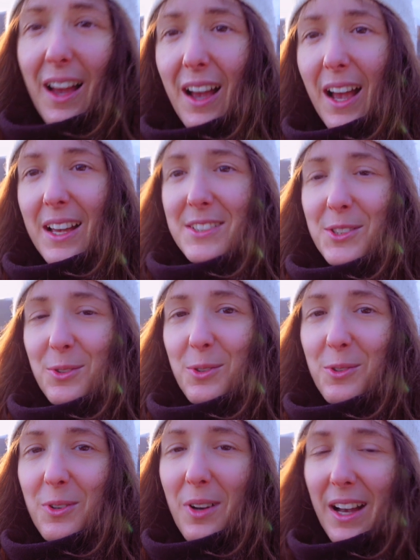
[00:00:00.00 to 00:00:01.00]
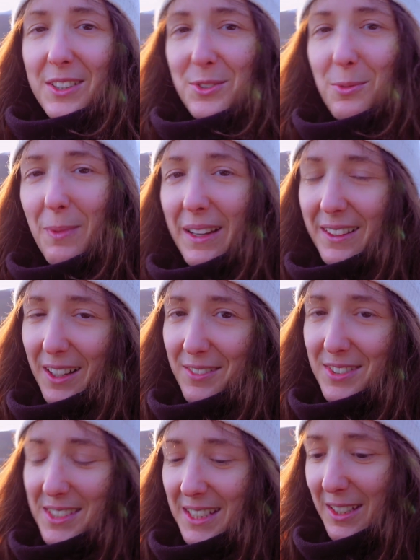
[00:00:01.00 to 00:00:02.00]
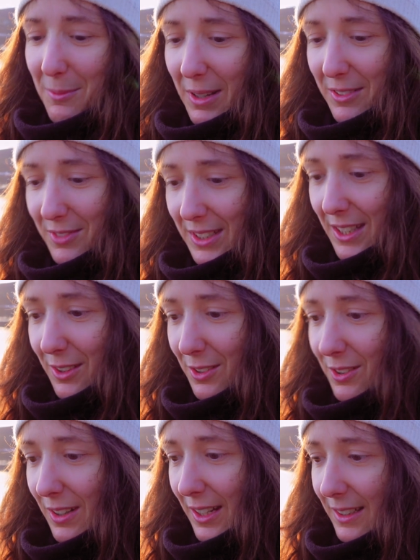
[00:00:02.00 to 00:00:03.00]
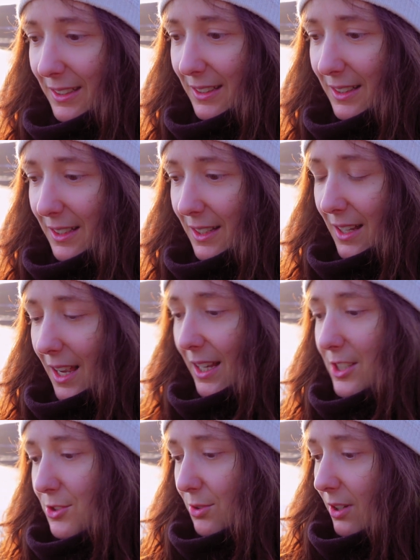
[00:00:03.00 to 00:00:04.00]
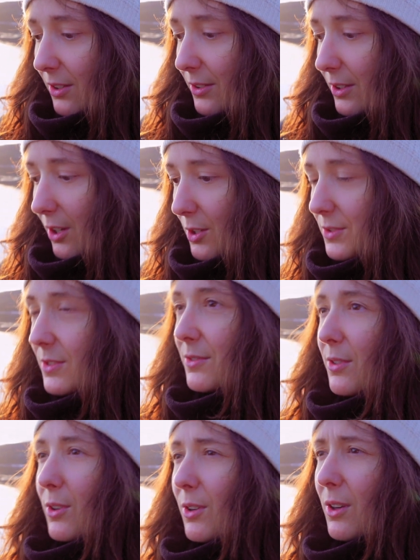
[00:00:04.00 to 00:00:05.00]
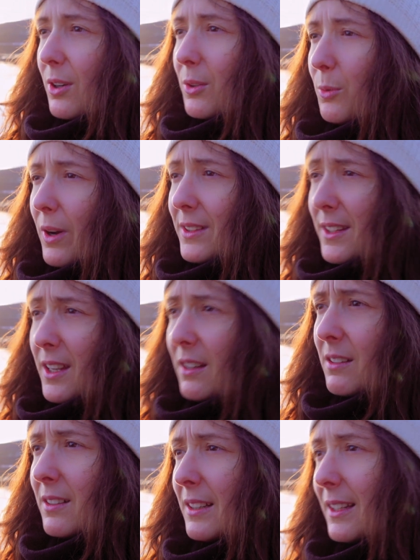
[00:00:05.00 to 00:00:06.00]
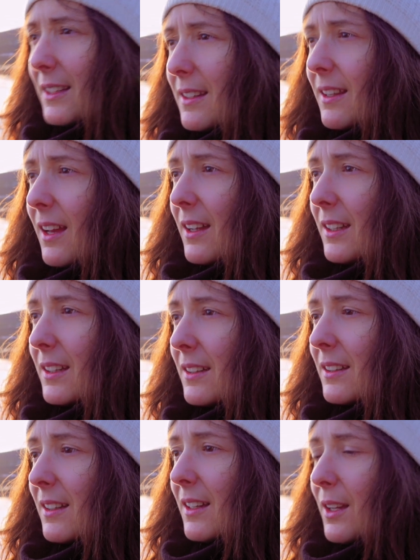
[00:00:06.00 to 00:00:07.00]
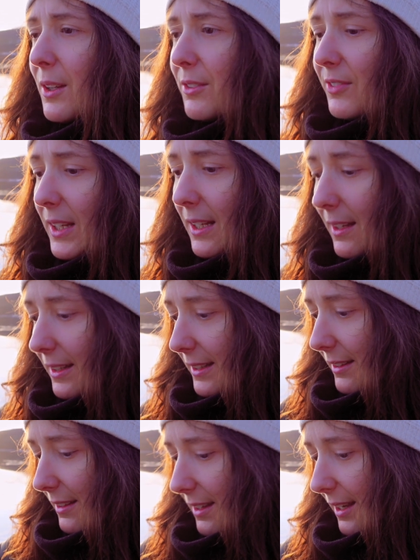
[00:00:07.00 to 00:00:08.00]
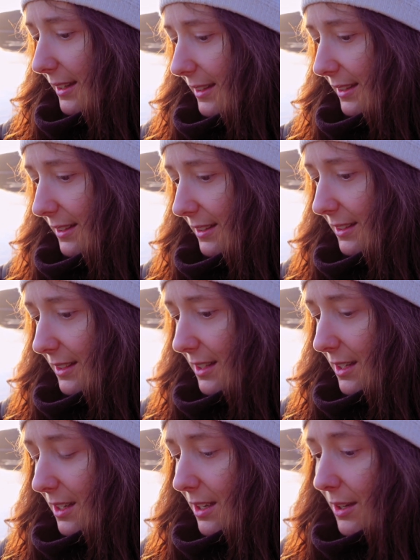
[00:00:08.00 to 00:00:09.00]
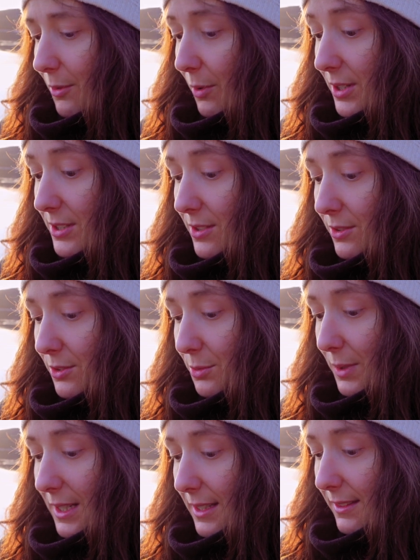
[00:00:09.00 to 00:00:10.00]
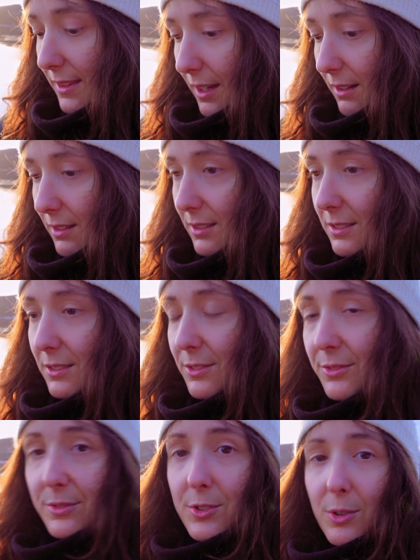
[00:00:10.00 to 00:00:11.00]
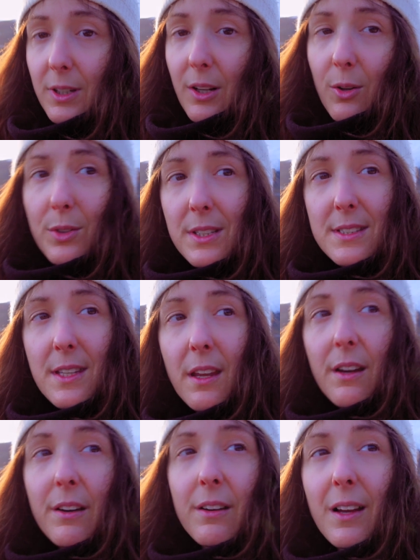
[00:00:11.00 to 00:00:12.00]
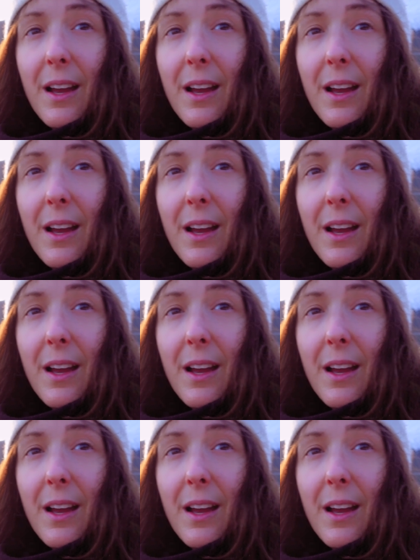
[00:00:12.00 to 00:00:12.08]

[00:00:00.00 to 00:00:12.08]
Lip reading: As you might have seen in my video, I struggled a lot for 1 year, and I feel like I wasn't really there during all this year.